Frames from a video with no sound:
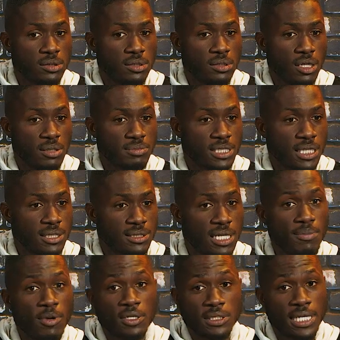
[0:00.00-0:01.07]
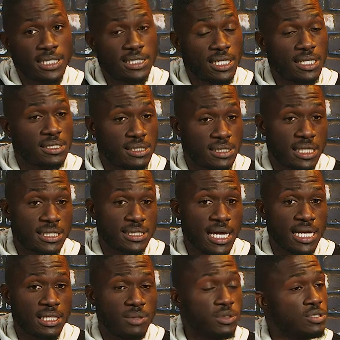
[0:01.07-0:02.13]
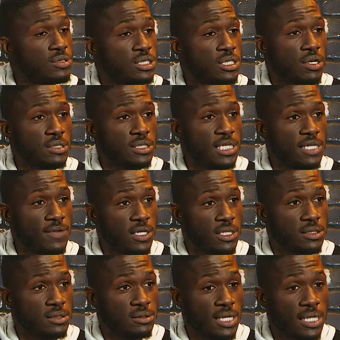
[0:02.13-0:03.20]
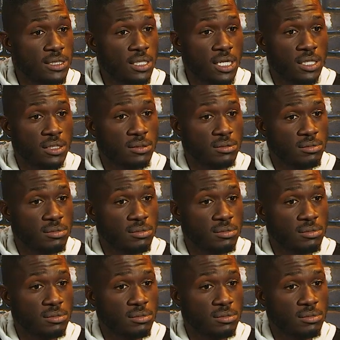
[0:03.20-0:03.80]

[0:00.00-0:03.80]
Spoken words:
You know what I'm saying? Tamar is actually is exactly what you see on TV. That's her.